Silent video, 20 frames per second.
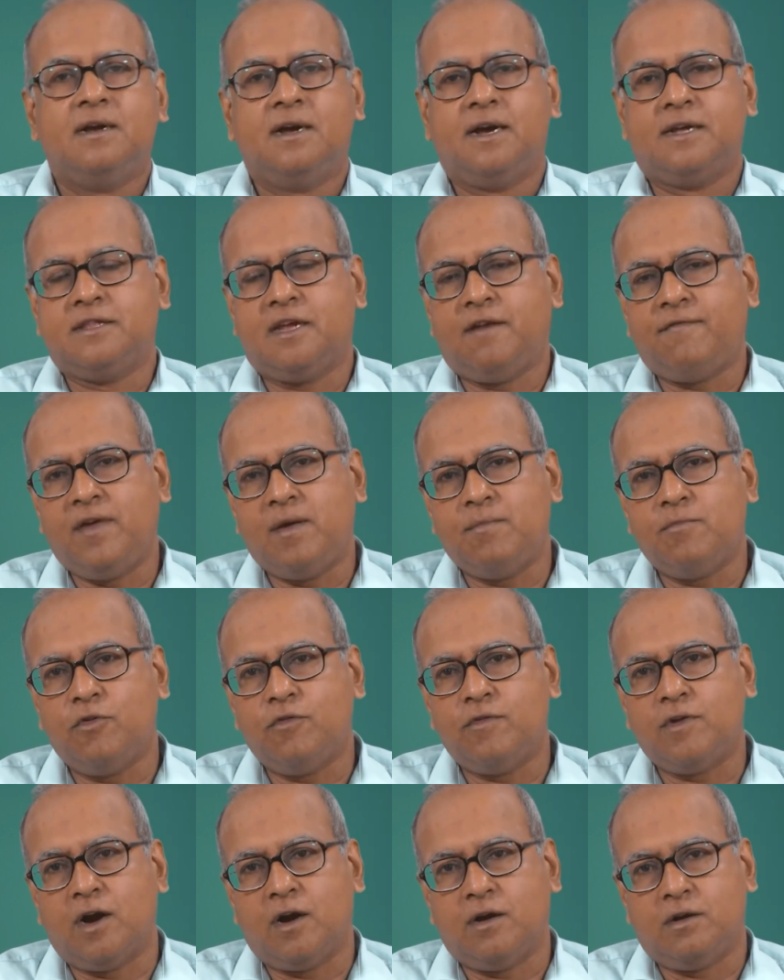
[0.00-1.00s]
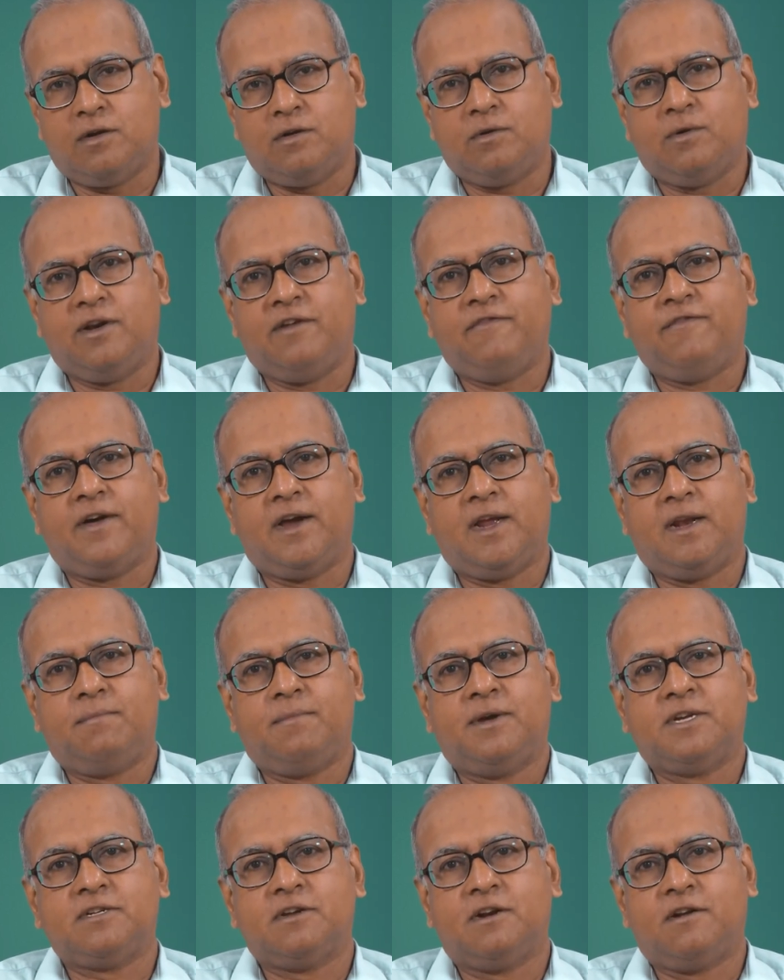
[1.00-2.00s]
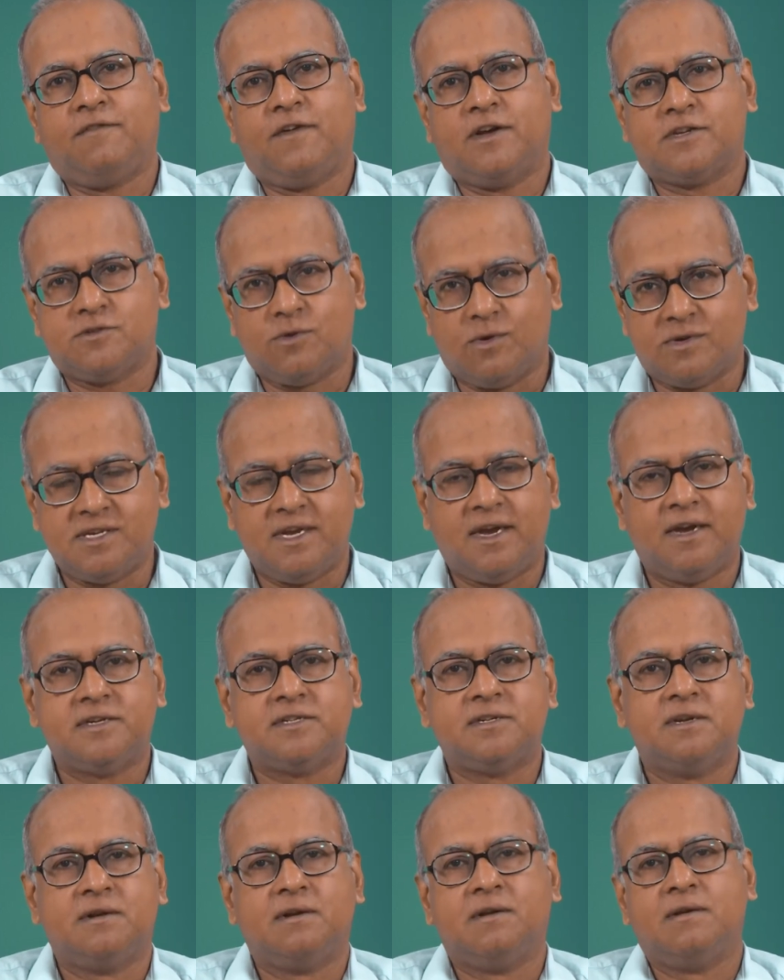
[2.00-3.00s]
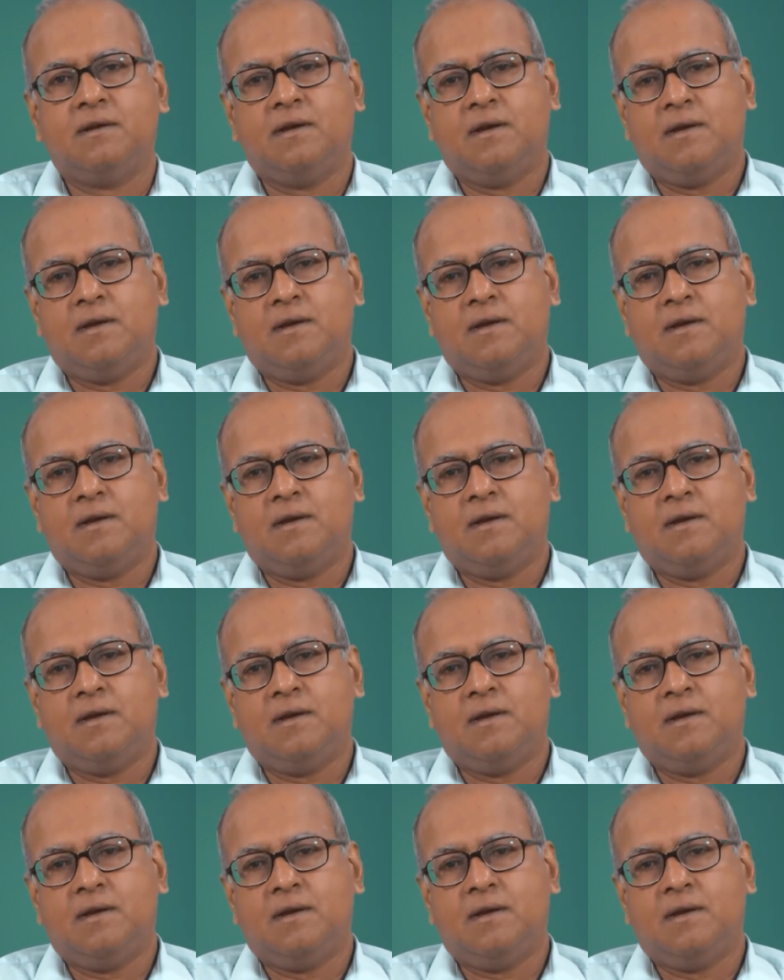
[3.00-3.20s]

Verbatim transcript: and then we moved on to define measure of association